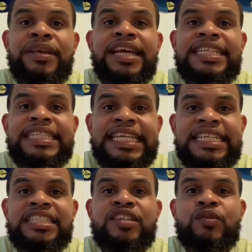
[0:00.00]
be a
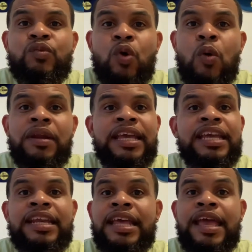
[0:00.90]
decent role player
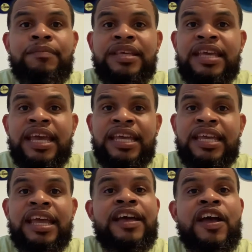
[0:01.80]
in the NBA,
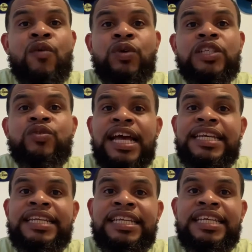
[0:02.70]
and we do not
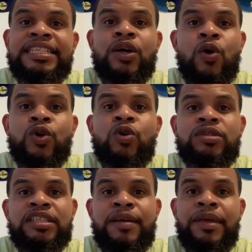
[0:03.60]
need to hold on
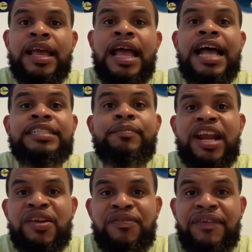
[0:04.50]
to him. As a
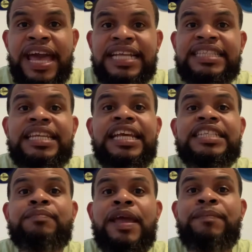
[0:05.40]
matter of fact, the
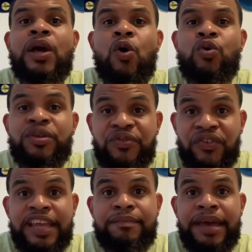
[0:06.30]
Knicks may be holding
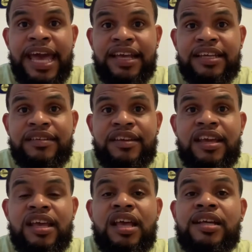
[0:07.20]
Frank back,
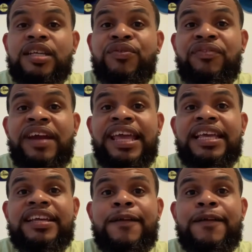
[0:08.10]
because Frank,